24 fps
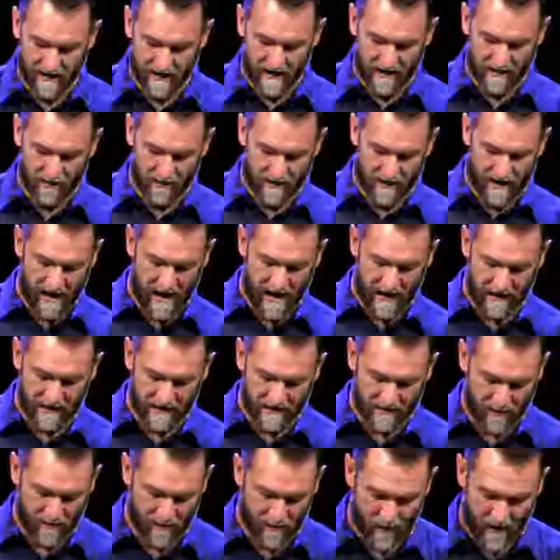connect with God
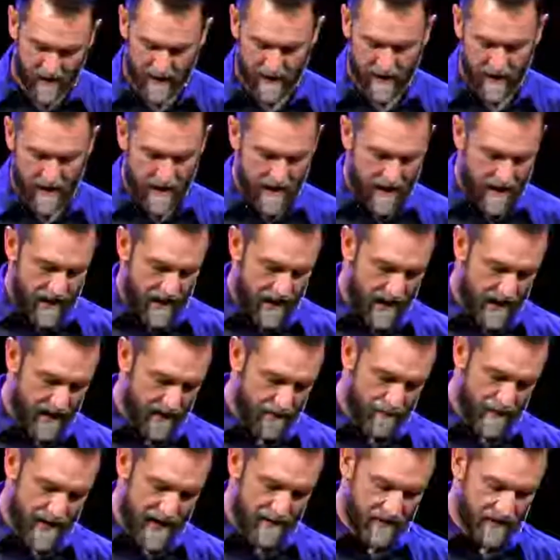as we pray.
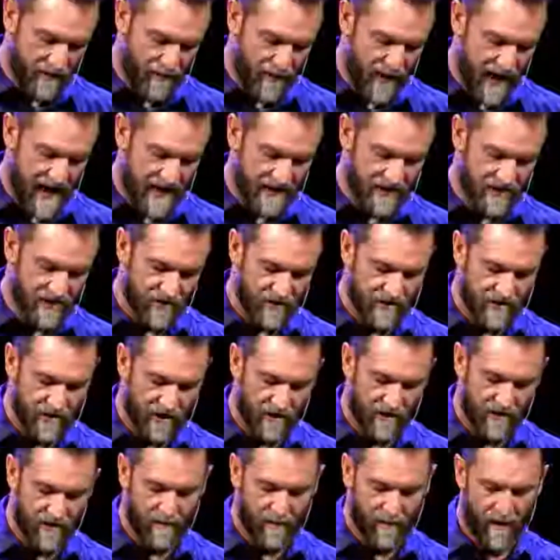Maybe the pastor
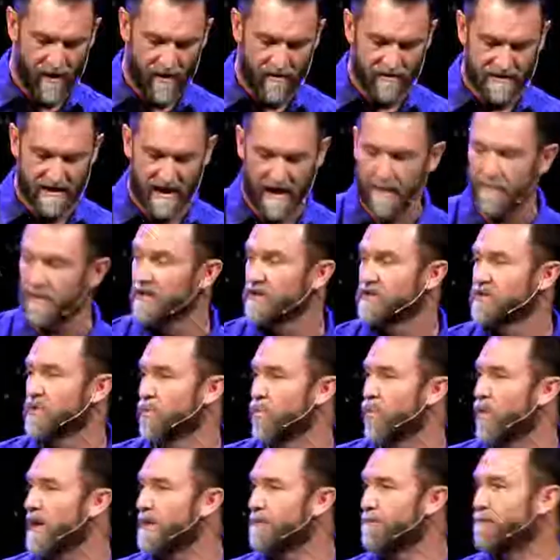turned the prayer time into
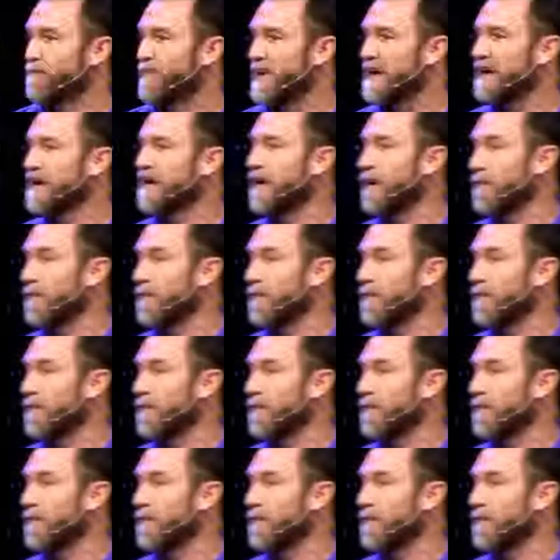one big